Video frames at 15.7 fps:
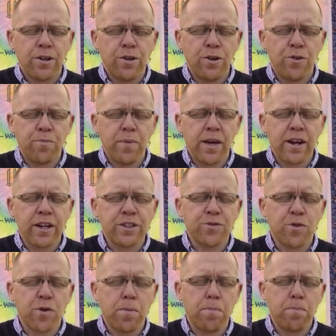You have made us
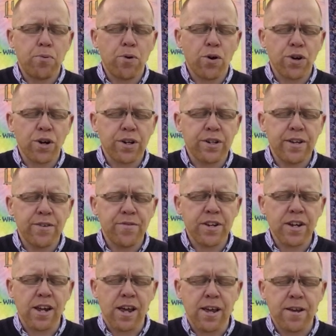for
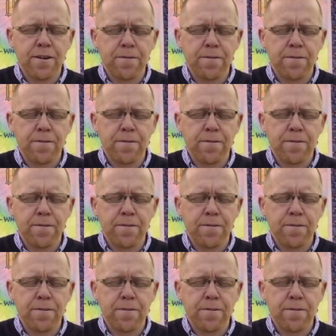productivity,